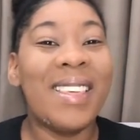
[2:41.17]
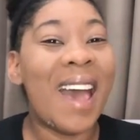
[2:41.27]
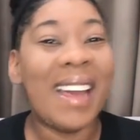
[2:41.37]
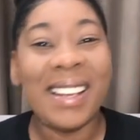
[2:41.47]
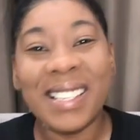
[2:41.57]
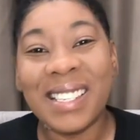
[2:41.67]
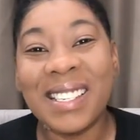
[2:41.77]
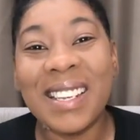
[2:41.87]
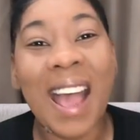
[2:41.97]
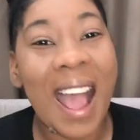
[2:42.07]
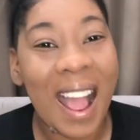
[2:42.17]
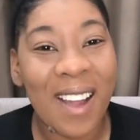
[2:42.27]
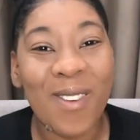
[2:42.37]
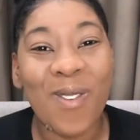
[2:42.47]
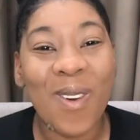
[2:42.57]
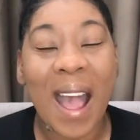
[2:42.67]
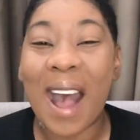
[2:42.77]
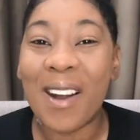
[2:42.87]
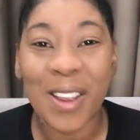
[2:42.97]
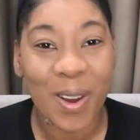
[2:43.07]
that is not
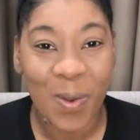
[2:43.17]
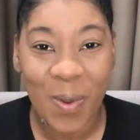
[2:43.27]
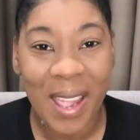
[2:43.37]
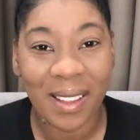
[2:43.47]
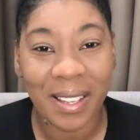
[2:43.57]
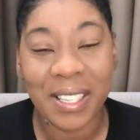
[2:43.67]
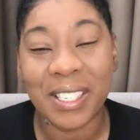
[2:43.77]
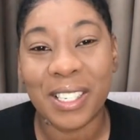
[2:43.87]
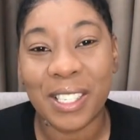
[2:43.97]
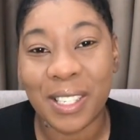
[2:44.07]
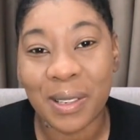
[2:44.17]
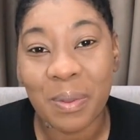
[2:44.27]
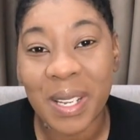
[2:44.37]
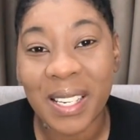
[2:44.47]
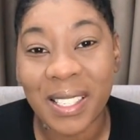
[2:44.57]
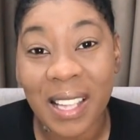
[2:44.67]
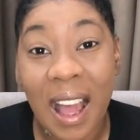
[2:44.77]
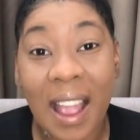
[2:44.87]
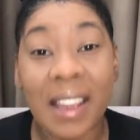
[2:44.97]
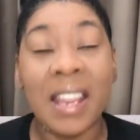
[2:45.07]
how your waitlist should be
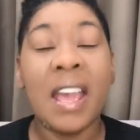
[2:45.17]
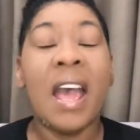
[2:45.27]
designed,